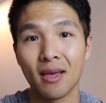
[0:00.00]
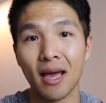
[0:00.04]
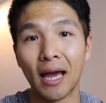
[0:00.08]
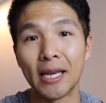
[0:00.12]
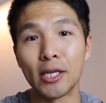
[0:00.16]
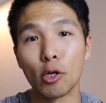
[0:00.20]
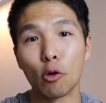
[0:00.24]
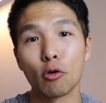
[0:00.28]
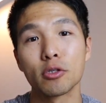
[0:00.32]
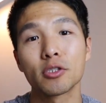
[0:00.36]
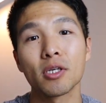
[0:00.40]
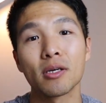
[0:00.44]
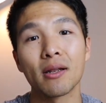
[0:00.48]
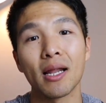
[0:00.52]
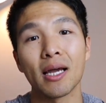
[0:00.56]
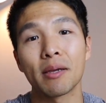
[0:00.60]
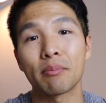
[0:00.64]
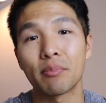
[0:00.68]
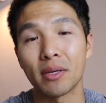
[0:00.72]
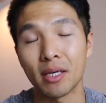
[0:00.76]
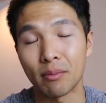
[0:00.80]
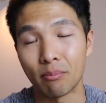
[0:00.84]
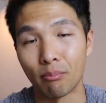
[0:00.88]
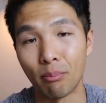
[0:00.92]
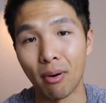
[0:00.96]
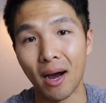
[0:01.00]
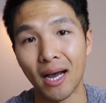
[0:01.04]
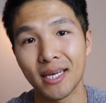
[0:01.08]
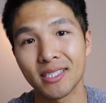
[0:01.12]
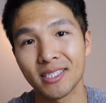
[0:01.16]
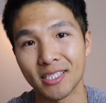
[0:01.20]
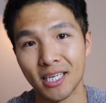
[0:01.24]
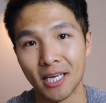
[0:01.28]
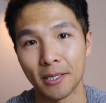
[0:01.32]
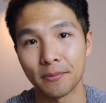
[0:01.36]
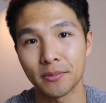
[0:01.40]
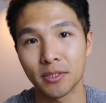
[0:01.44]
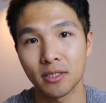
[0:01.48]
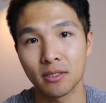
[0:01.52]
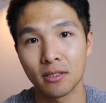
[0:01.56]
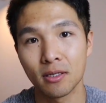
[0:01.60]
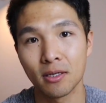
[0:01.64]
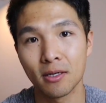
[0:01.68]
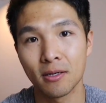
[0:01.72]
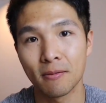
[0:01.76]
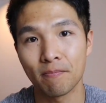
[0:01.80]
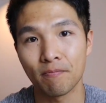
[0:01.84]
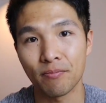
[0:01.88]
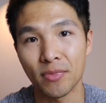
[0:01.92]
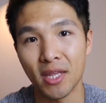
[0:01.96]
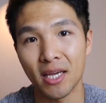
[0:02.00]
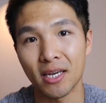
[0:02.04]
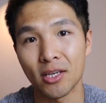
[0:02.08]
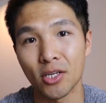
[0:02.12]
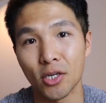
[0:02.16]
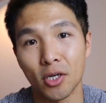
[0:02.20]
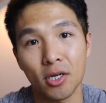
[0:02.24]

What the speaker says: and you also like big biceps, then